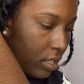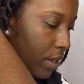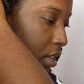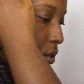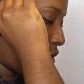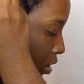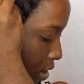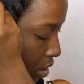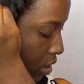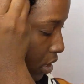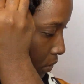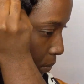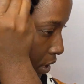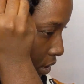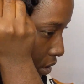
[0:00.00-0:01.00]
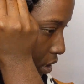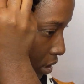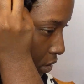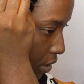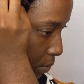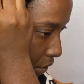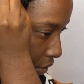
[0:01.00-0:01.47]
those individual
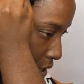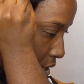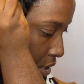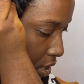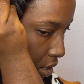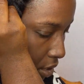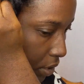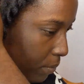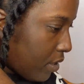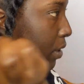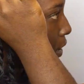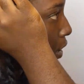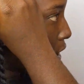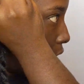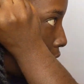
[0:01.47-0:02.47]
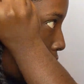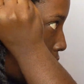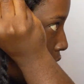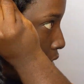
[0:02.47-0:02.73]
twists that I just created.